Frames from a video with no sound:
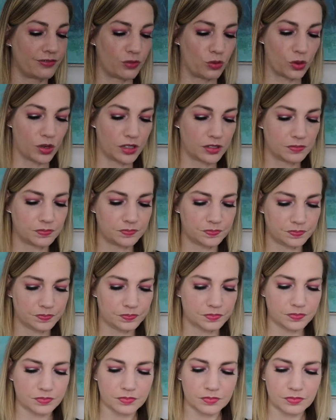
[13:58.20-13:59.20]
for.
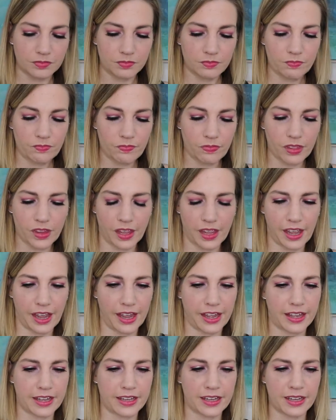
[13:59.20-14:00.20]

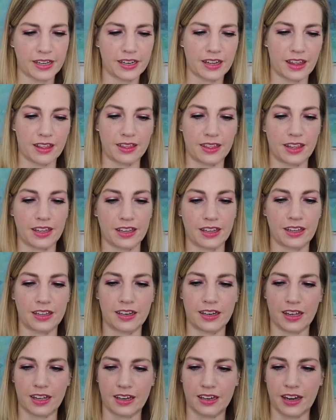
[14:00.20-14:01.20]
And
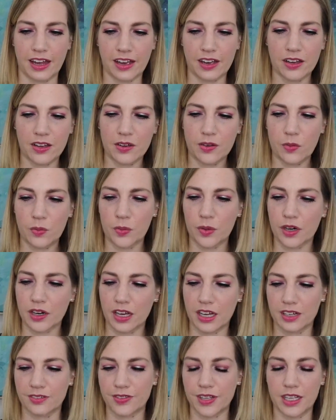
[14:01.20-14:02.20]
then now we're
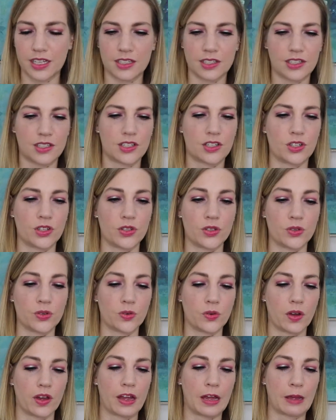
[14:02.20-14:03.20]
kind of into